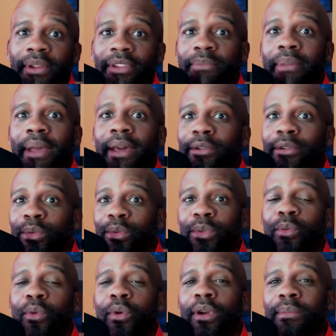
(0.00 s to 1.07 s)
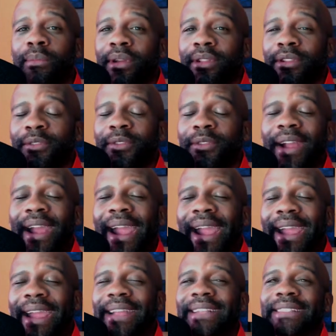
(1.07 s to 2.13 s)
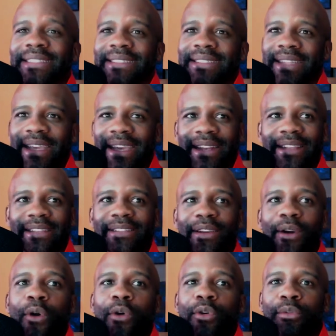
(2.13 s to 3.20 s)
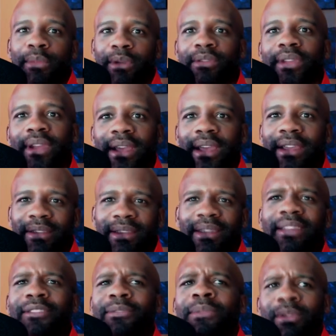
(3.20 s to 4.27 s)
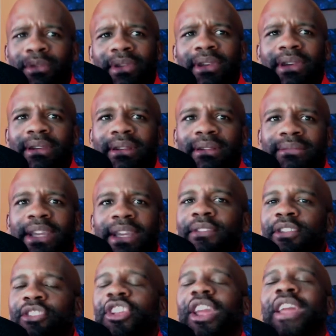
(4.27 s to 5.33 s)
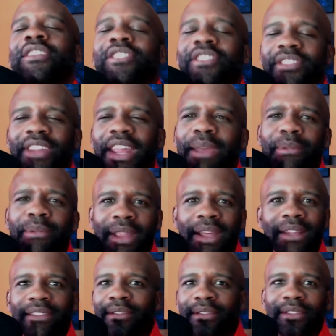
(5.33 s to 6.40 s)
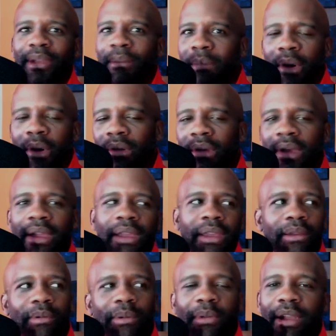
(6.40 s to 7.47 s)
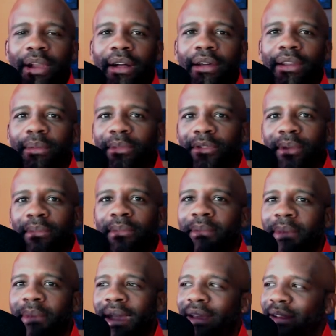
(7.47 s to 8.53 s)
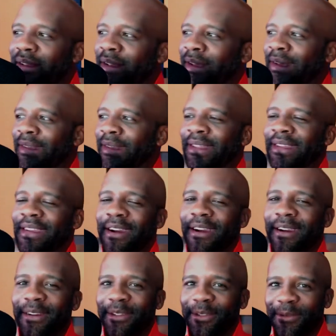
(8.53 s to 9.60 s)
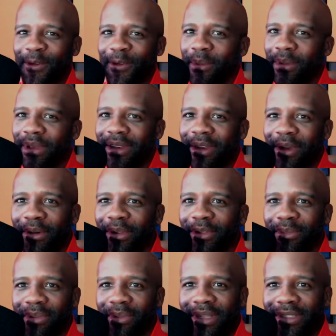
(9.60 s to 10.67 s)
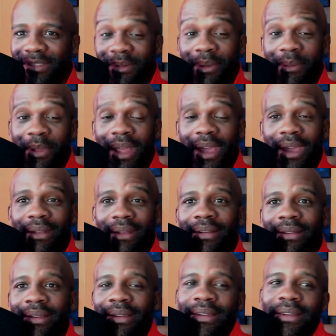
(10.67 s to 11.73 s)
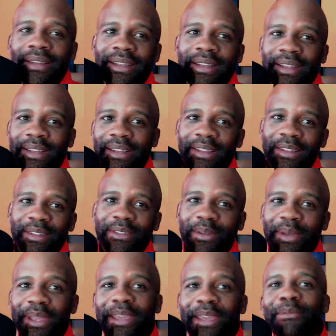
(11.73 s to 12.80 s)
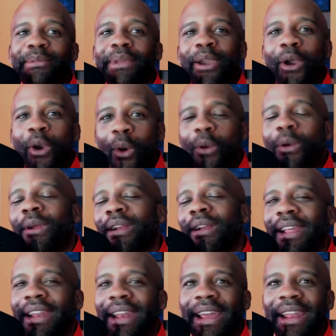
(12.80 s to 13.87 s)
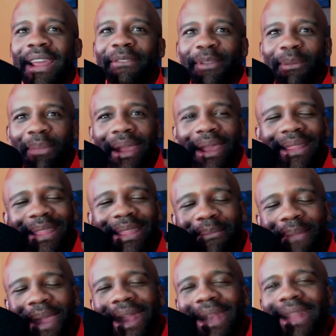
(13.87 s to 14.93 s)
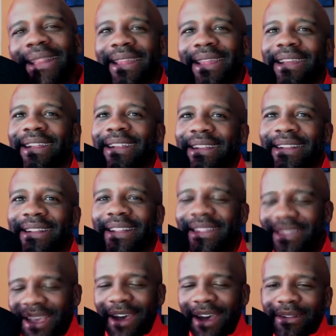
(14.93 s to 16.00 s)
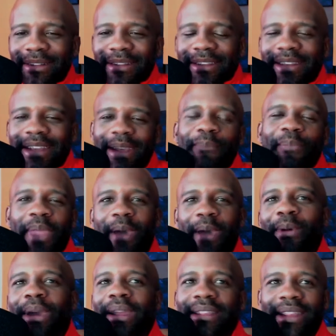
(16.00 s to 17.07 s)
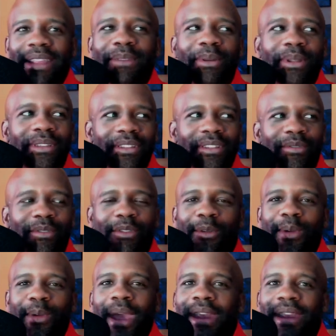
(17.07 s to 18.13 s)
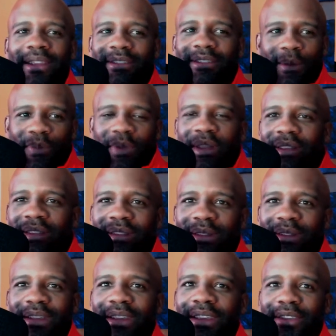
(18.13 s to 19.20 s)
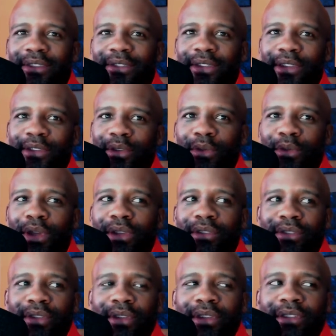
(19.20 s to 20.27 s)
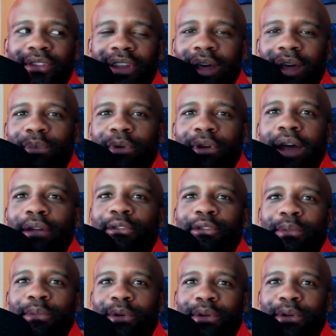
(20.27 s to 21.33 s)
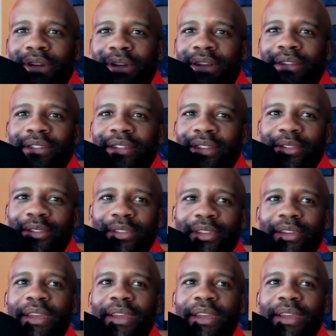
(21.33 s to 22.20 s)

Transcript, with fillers: battled with Warner Brothers for ages to get his own music, his his music. He even changed his name to that symbol, and we were calling him Symbol Man, and the artist formerly known as Prince. Remember that? so he could record and not have to pay them anything. That's how deep that went. That he went to creating something so that he said it's a, it's it's not pronounceable and all this other stuff.